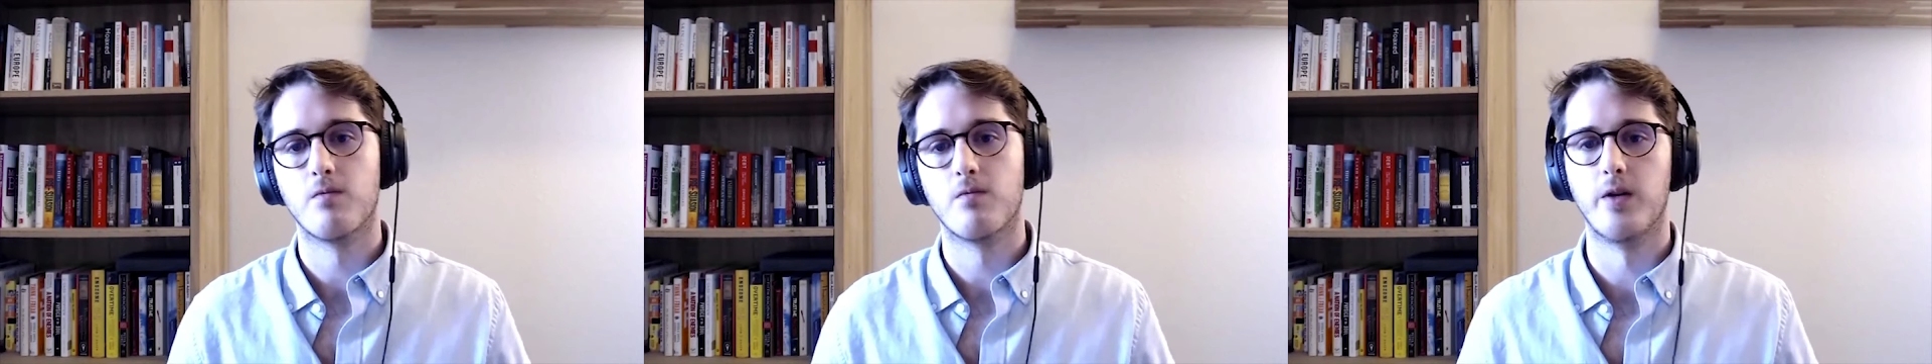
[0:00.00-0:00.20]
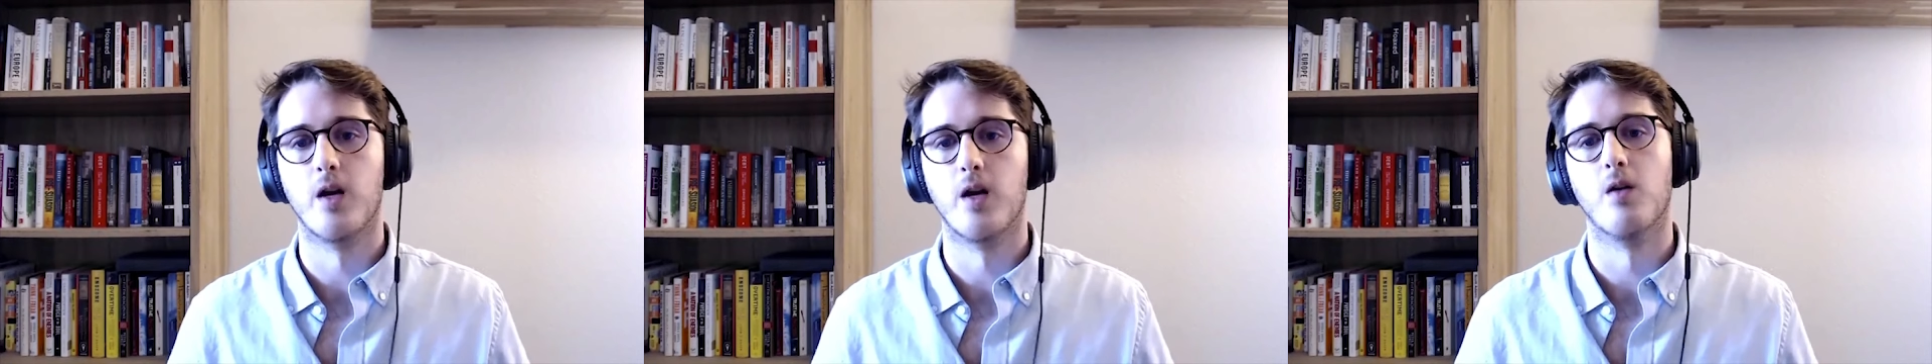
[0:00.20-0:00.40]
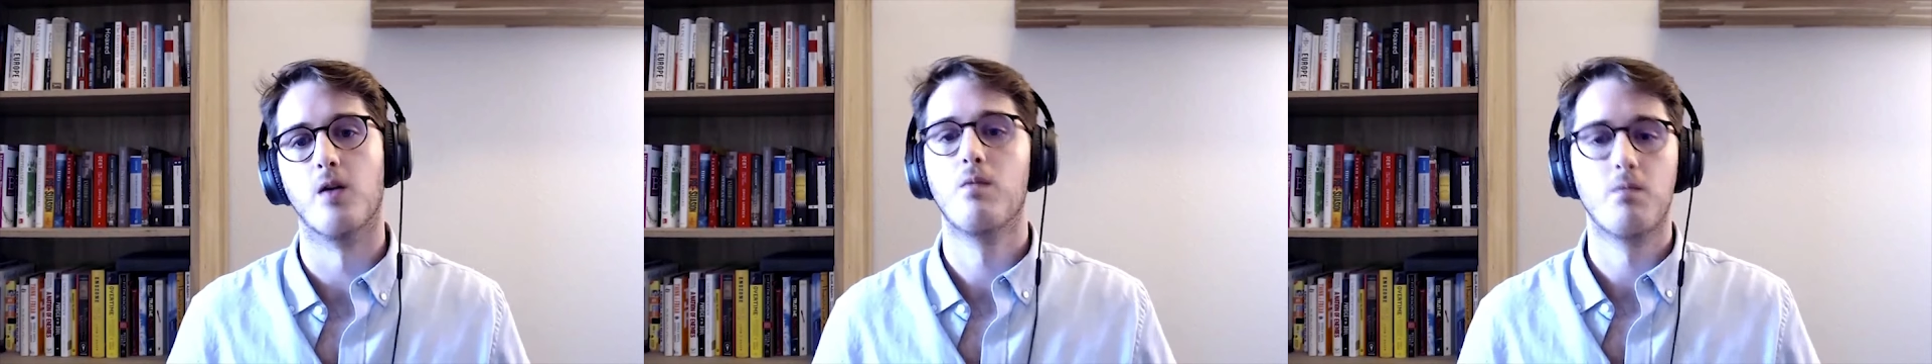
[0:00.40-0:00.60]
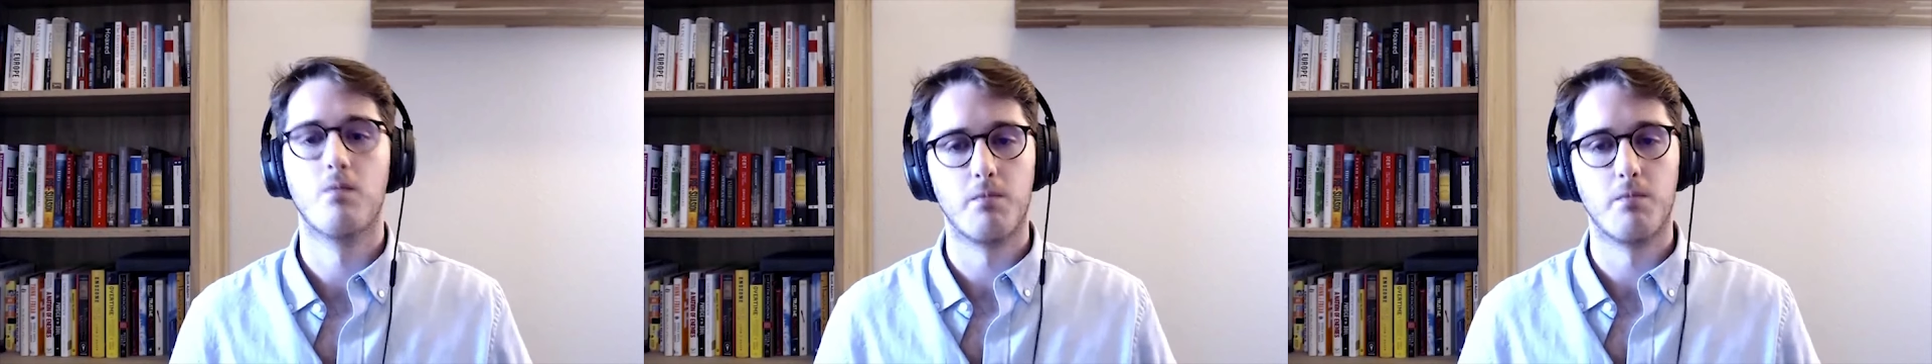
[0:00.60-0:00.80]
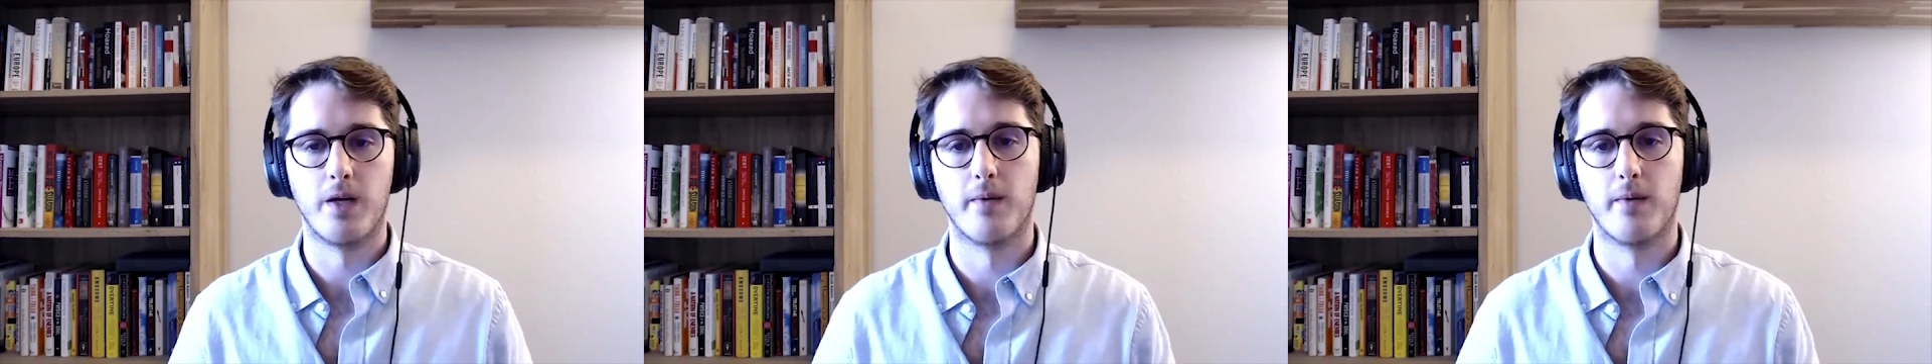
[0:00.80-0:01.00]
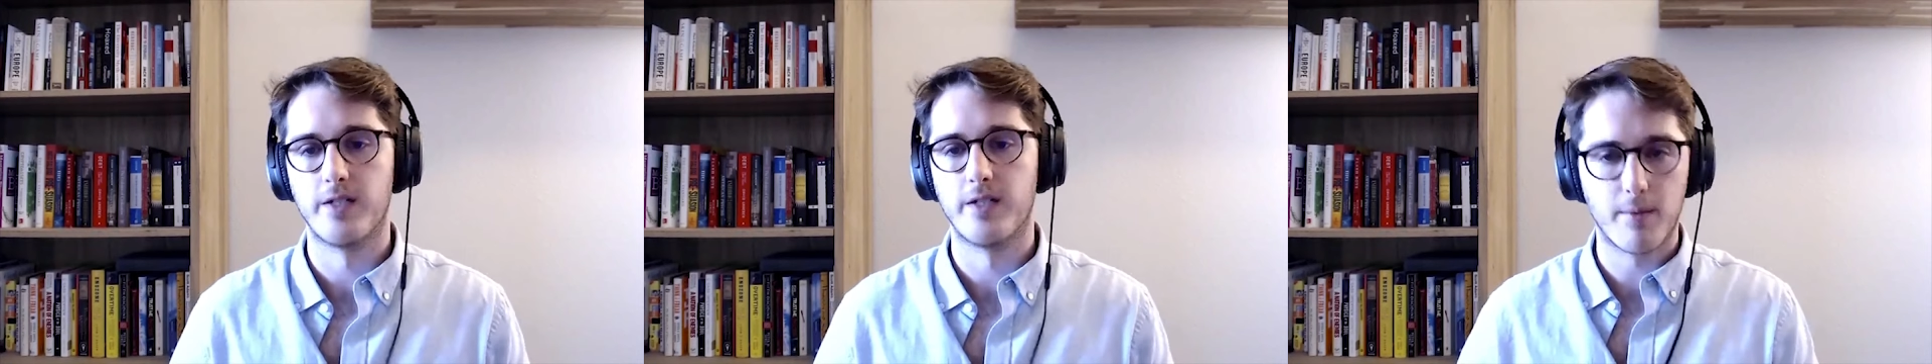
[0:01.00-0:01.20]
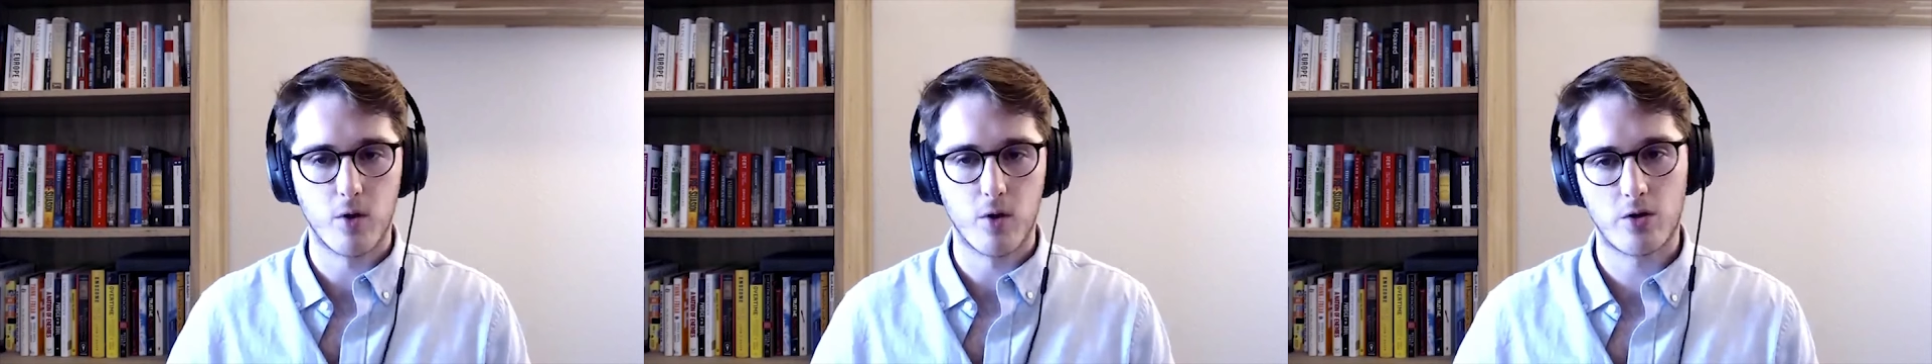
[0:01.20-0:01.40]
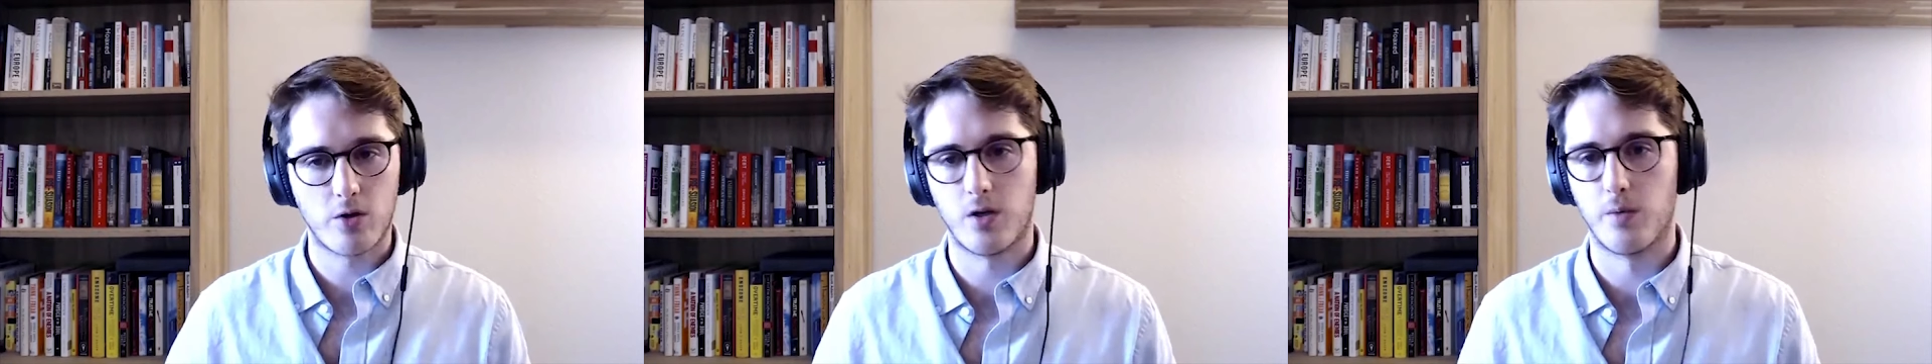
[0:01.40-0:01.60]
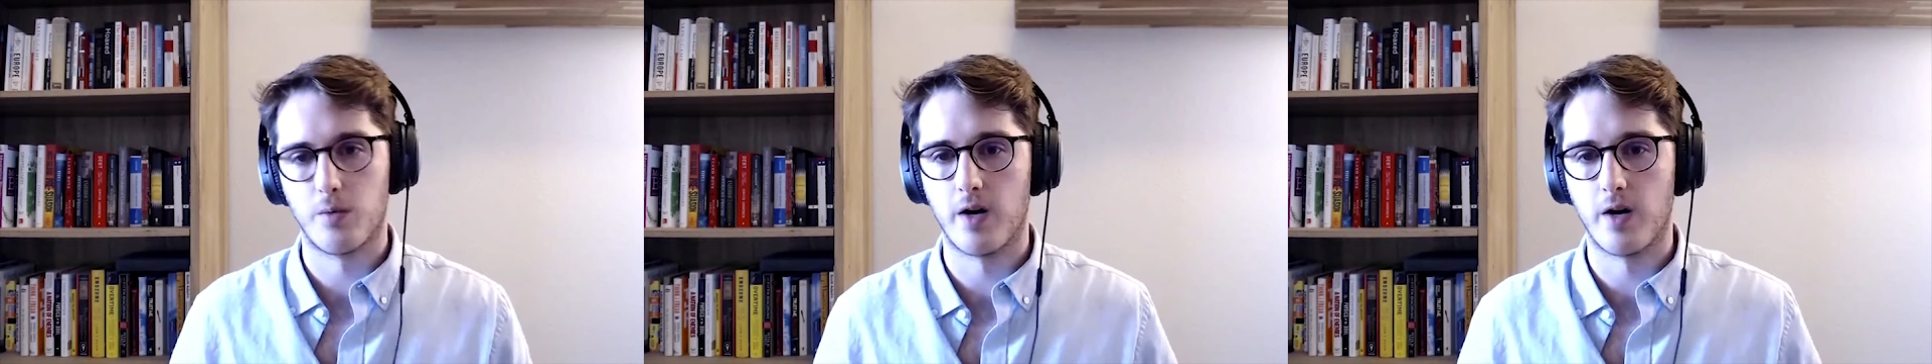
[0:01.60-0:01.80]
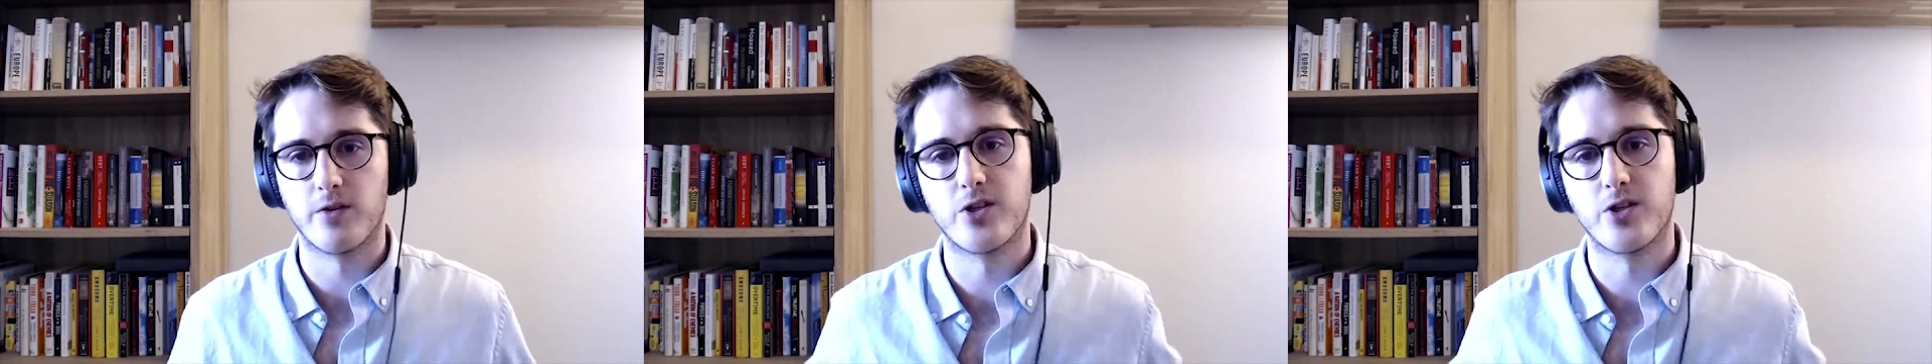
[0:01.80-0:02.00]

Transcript: you know, being a data broker or whatever